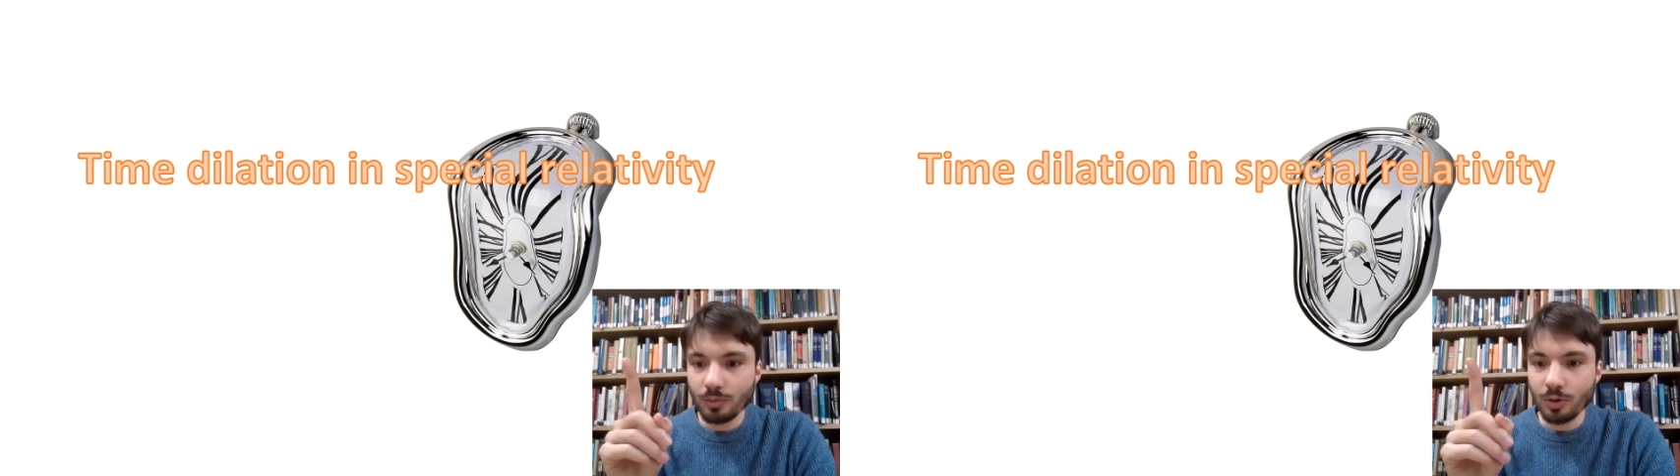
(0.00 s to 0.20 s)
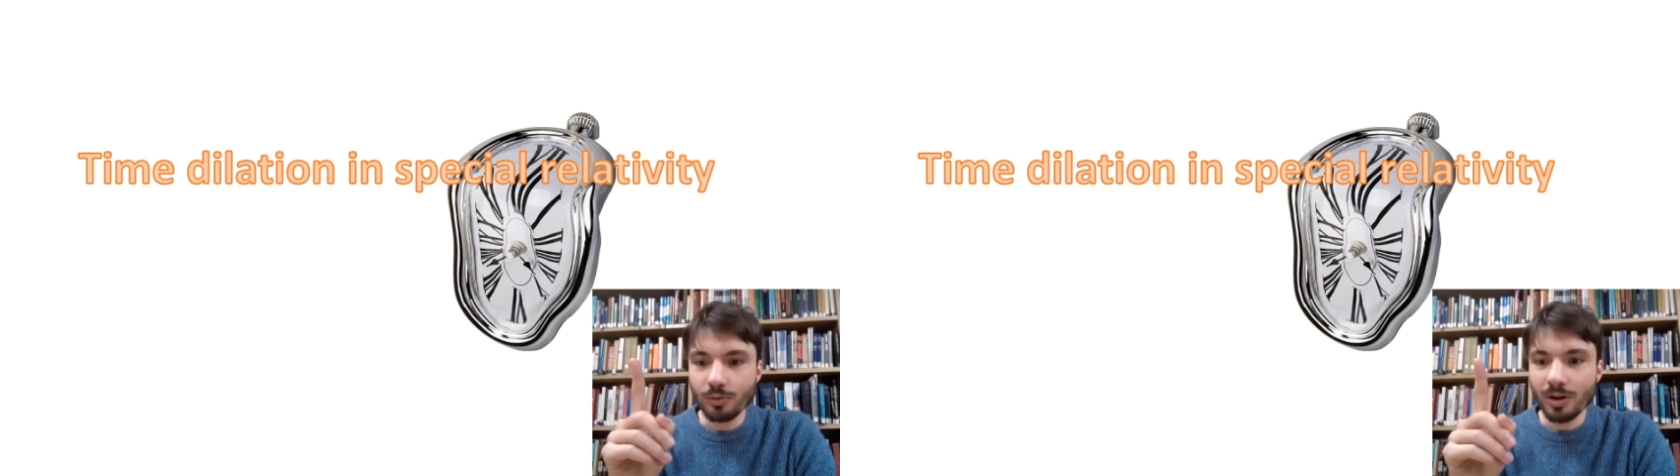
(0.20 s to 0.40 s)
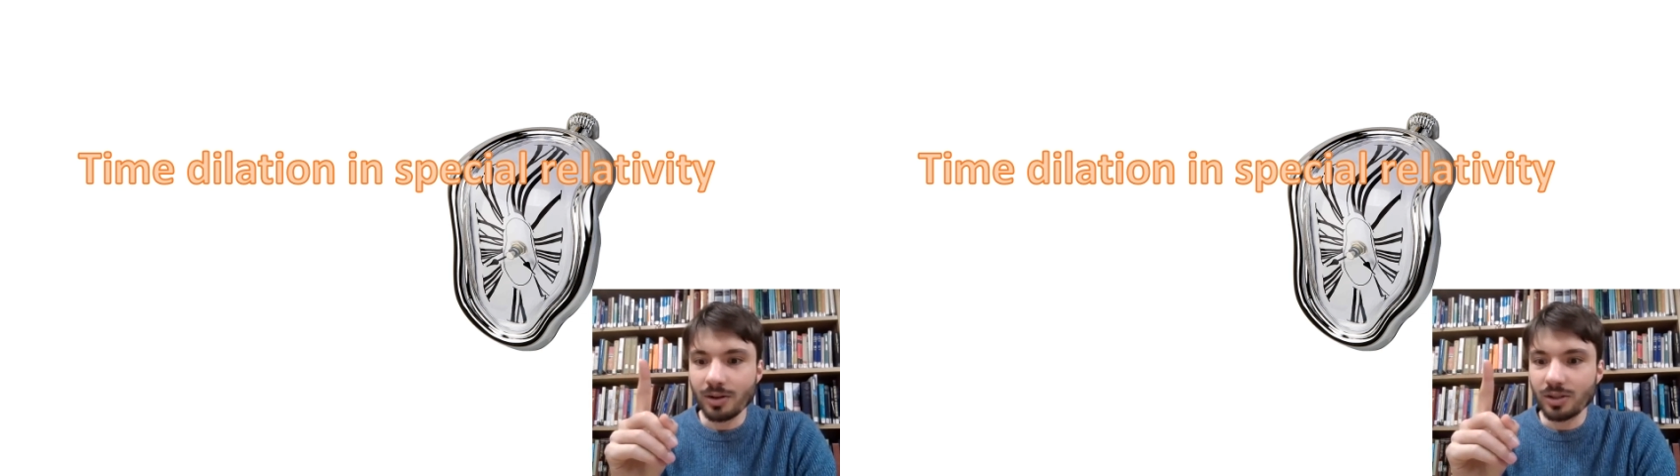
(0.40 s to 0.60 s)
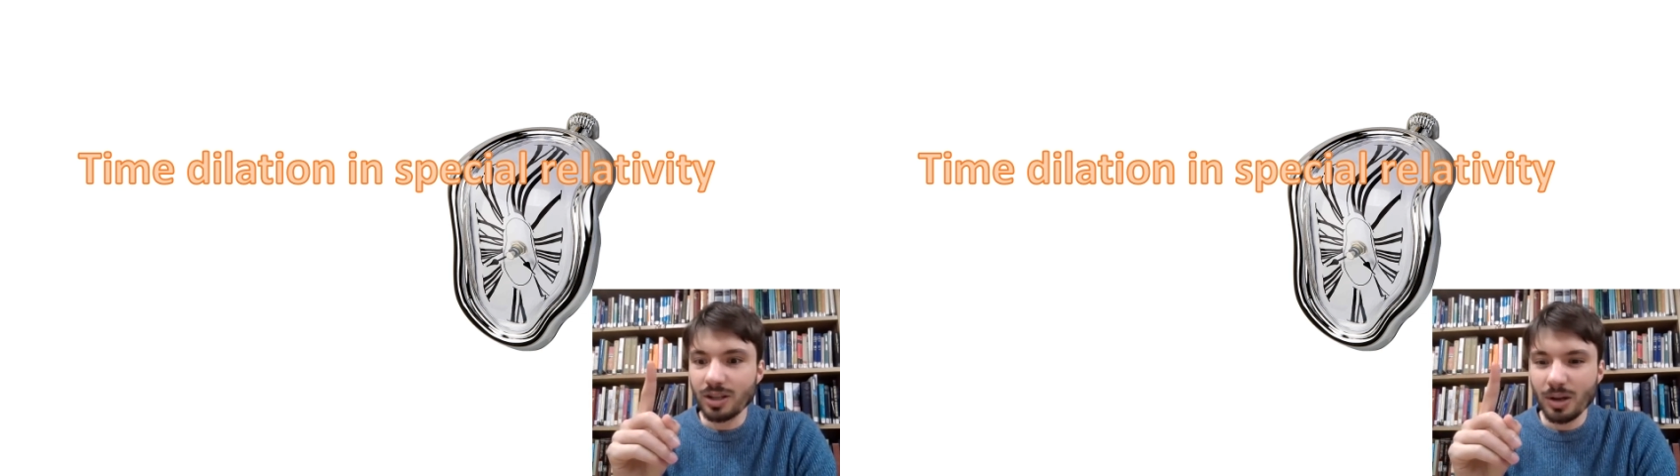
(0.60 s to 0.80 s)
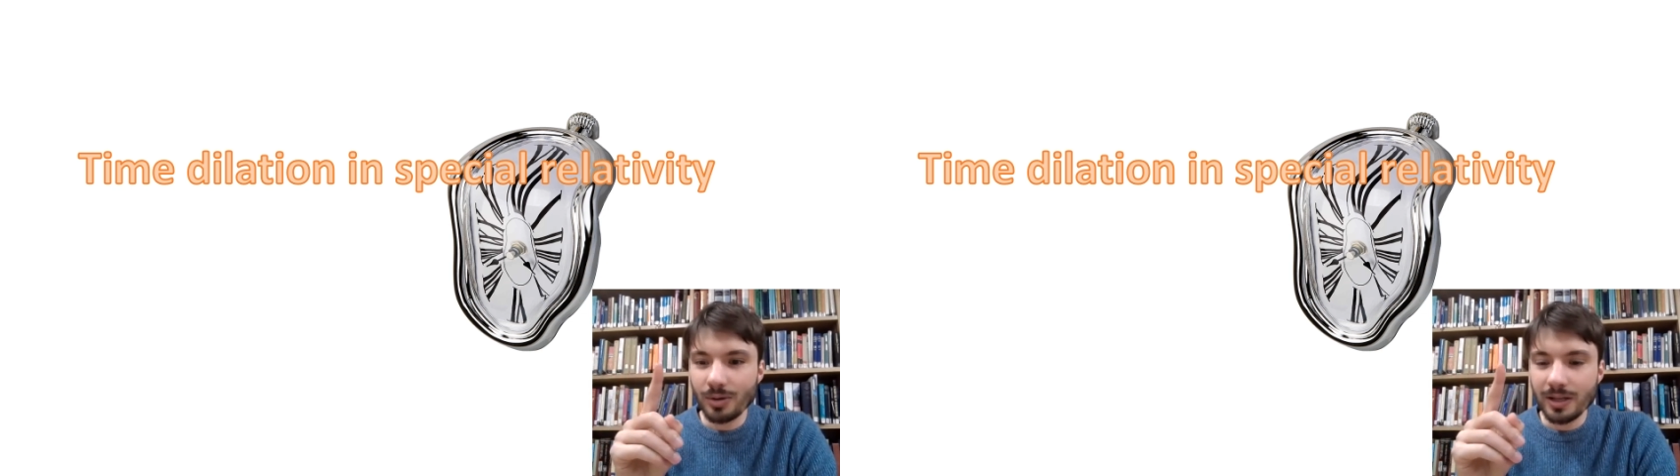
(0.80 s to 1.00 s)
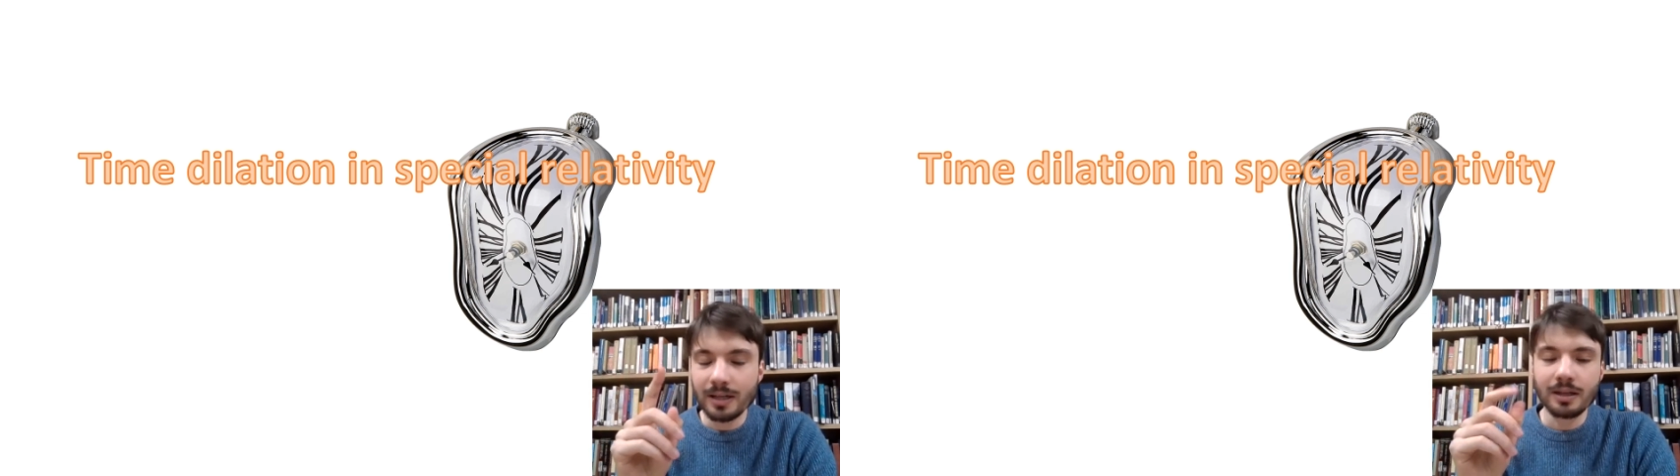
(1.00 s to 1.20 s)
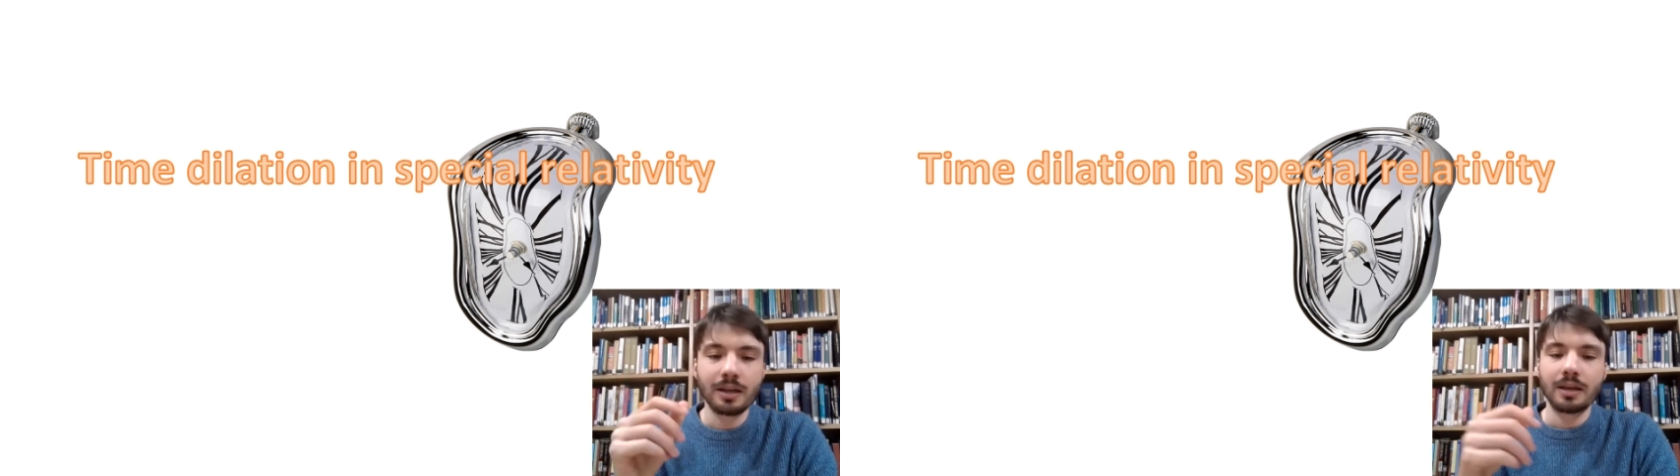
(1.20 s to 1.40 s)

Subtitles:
would run slower.